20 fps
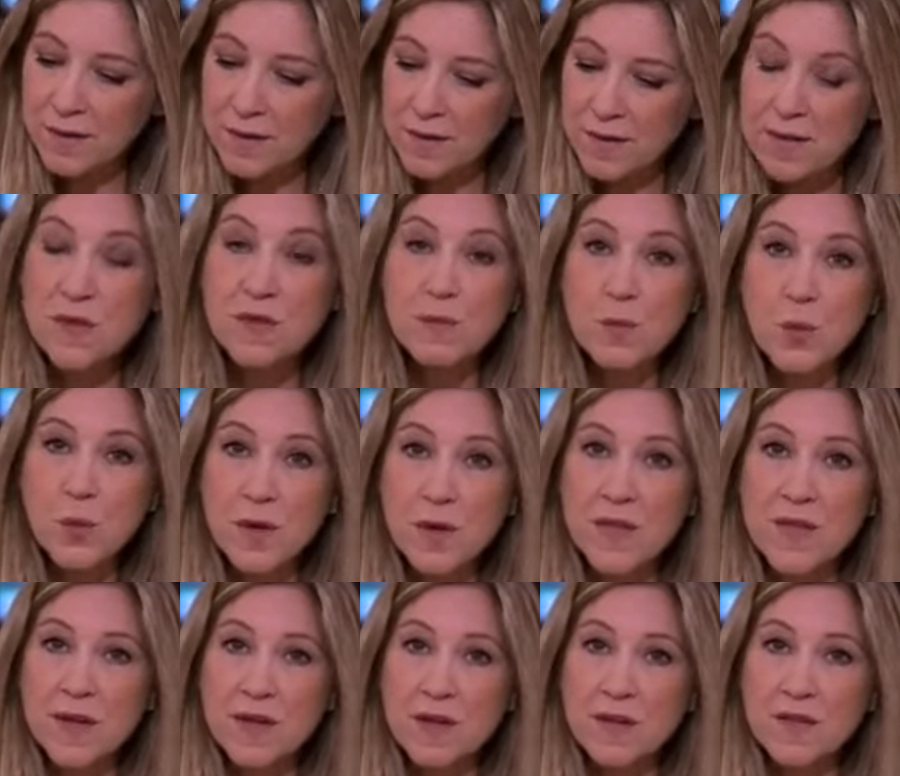At this
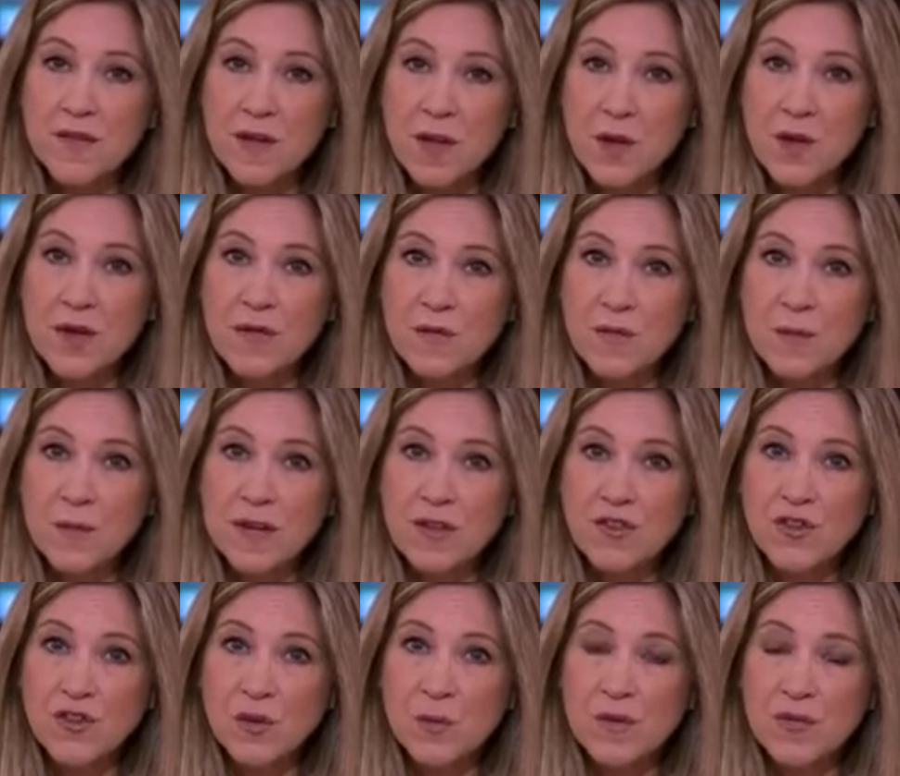point, that is the only
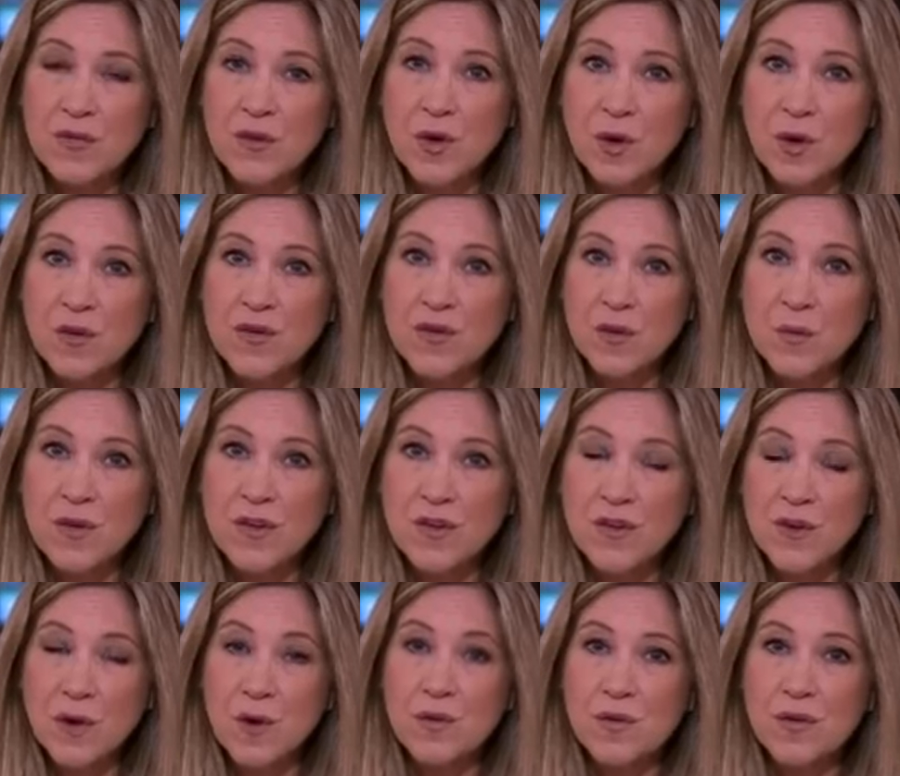information that we've got, so we
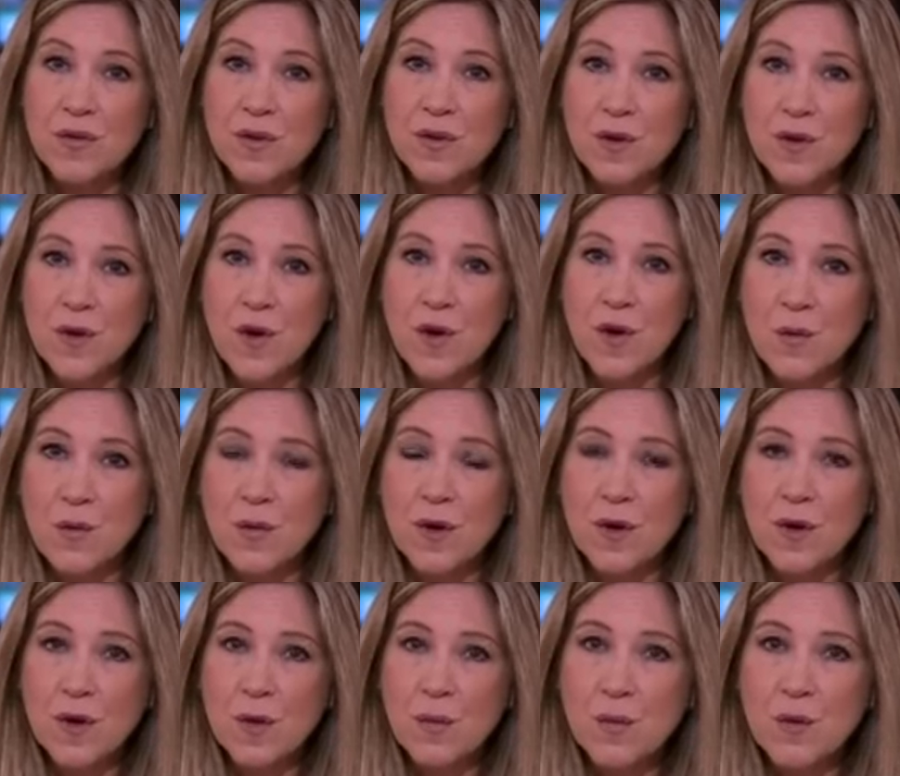don't know
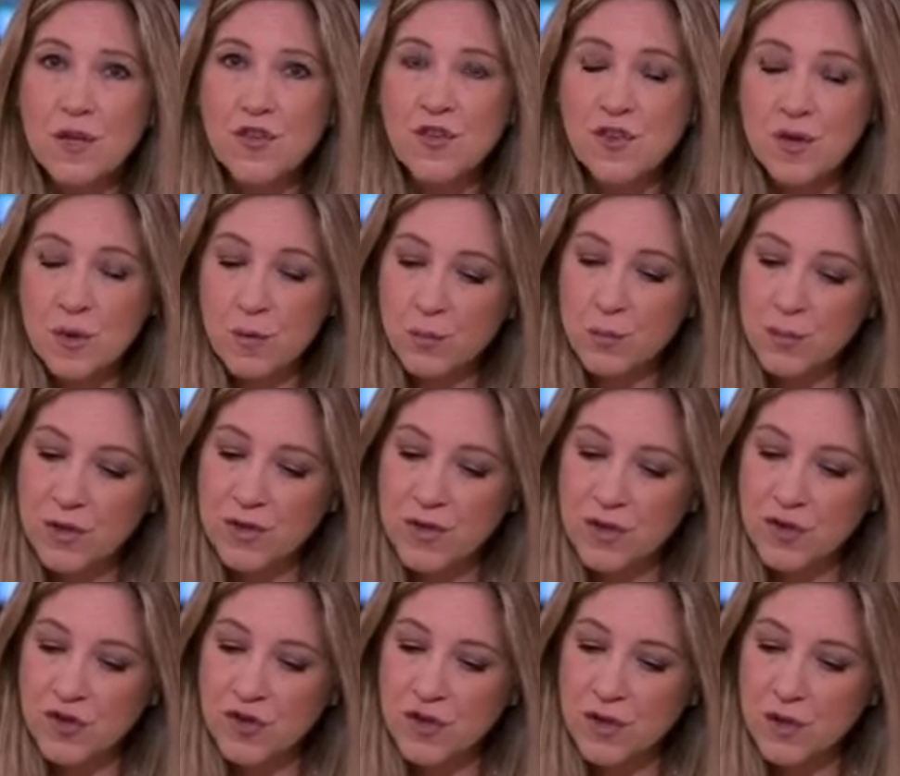which
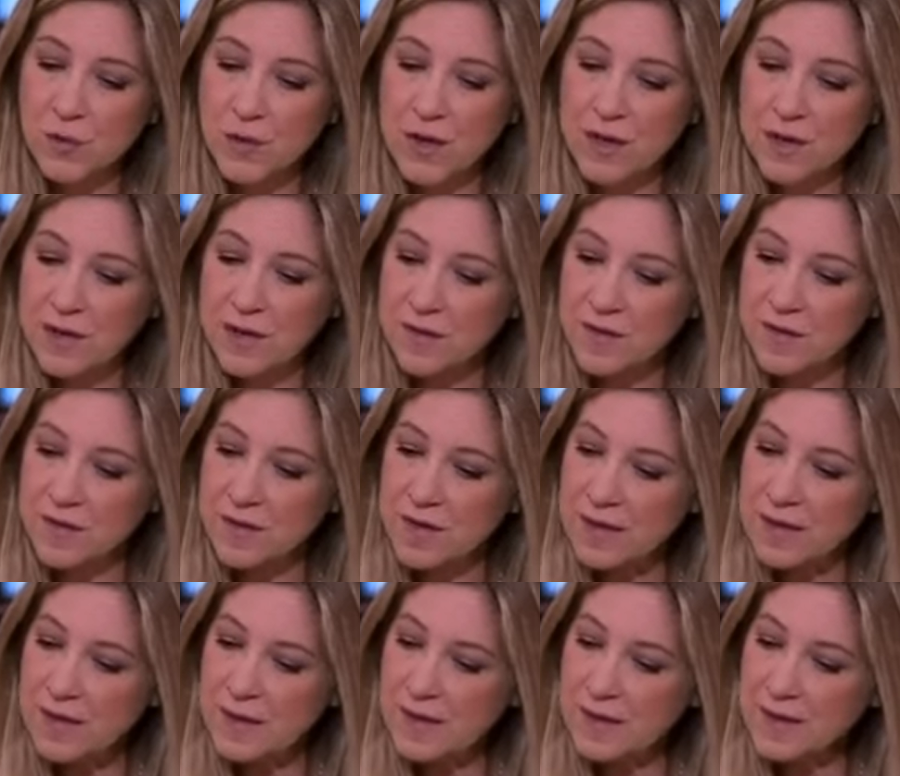British Iranians
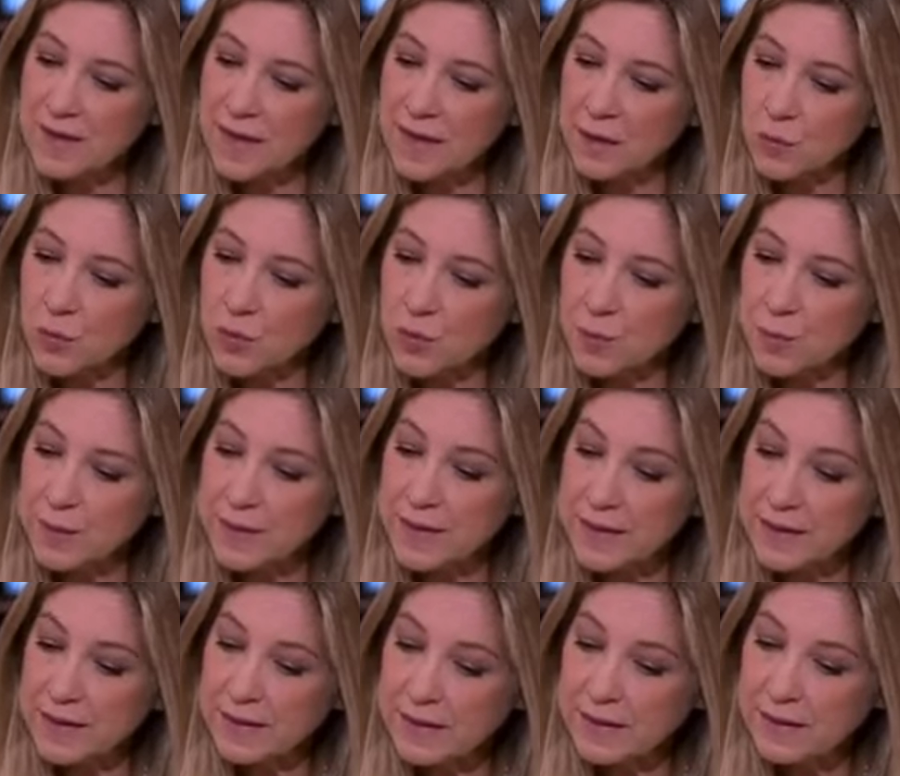that would
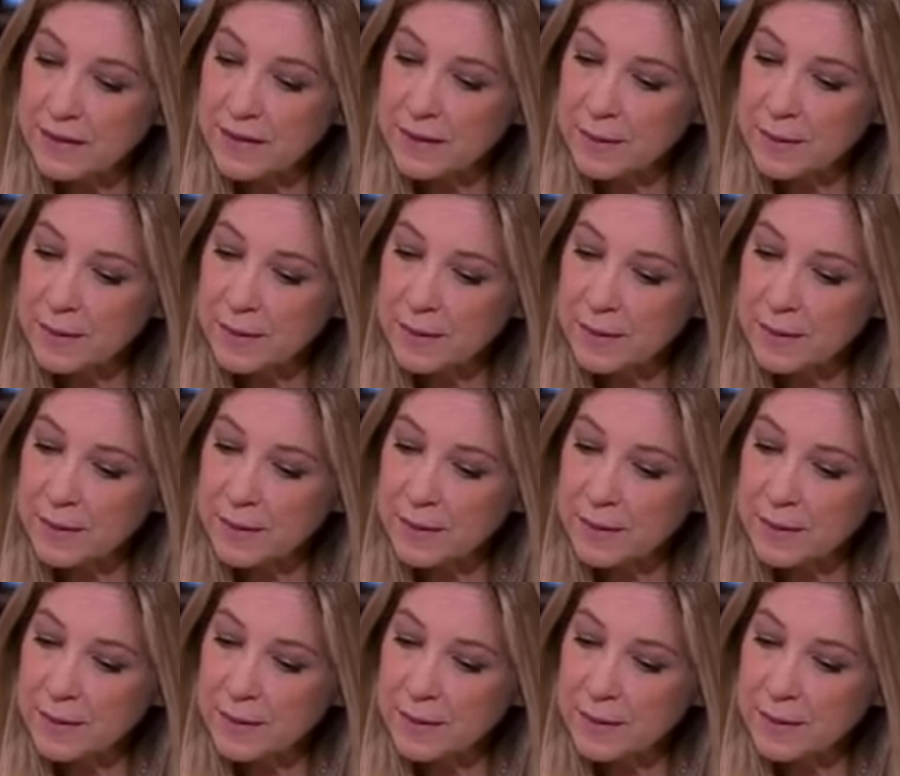be.